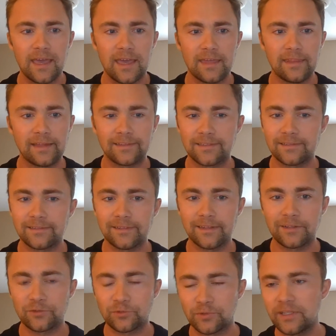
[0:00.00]
And that's
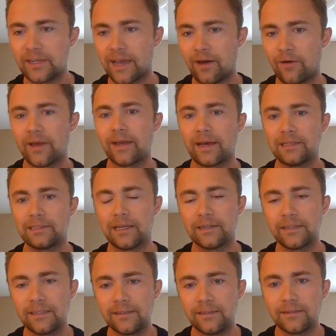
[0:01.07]
really how I got
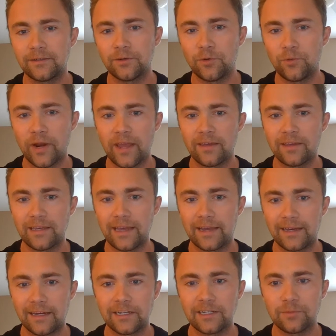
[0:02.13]
lucky when I
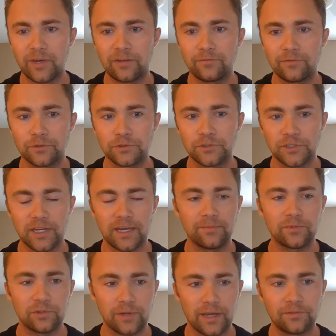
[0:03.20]
got into my first
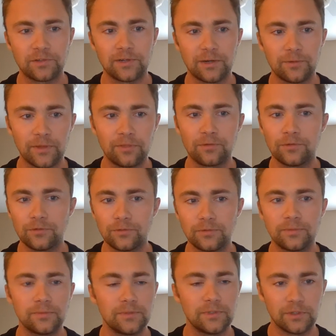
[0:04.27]
job. So after I went
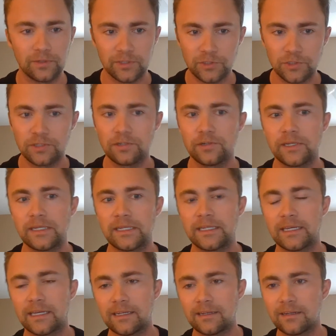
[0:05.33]
through,
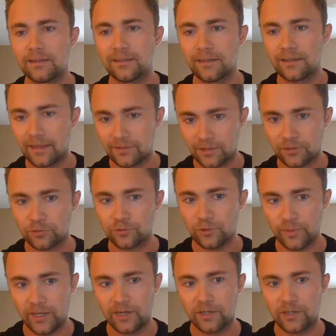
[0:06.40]
engineering, ended in industrial